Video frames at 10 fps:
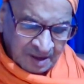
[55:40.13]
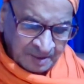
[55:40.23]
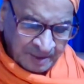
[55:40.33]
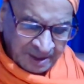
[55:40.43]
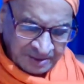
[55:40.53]

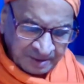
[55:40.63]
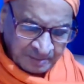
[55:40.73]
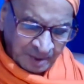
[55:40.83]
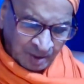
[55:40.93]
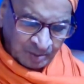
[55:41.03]
Remain
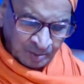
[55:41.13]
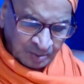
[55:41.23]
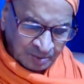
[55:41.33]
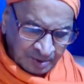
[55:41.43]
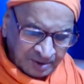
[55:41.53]
in
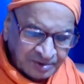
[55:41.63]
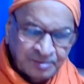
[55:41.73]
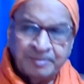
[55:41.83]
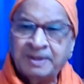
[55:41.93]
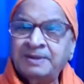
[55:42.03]
bhava,
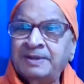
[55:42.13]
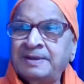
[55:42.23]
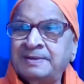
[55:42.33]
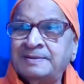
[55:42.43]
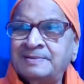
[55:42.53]
its
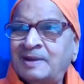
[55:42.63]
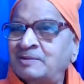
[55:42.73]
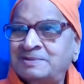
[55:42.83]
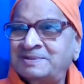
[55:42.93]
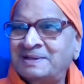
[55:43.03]
meaning.
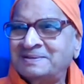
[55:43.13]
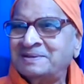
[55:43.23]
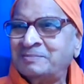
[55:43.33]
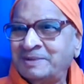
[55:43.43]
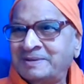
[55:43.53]
Now is
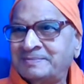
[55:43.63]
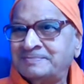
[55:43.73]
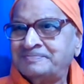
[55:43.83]
in the meaning.